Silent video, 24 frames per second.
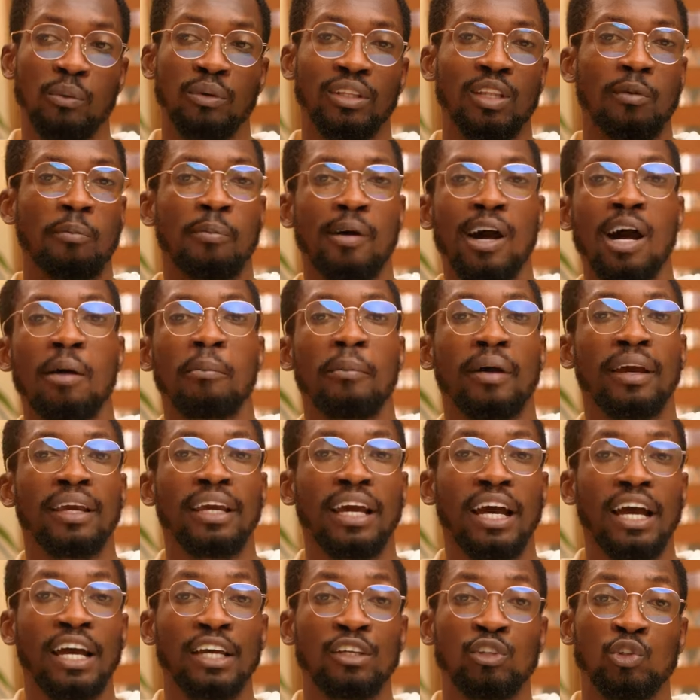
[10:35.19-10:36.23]
With the power
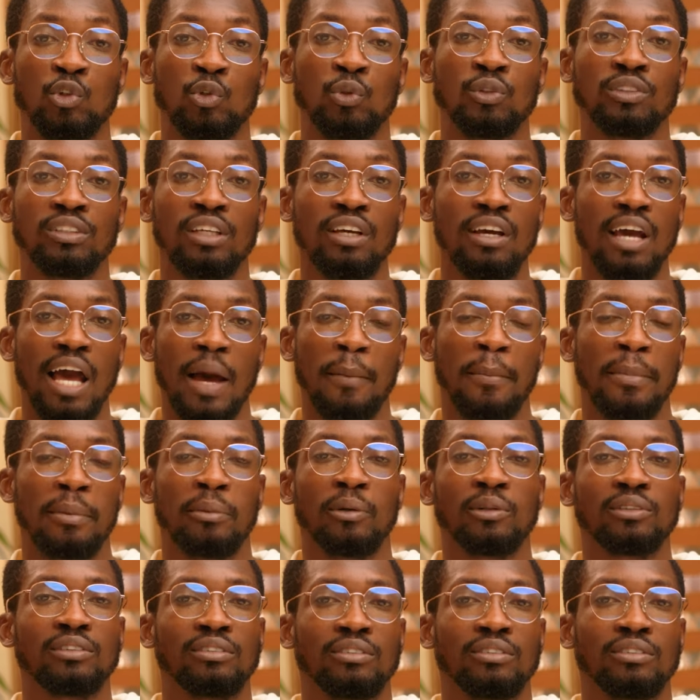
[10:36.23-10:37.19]
bank I use, I'm able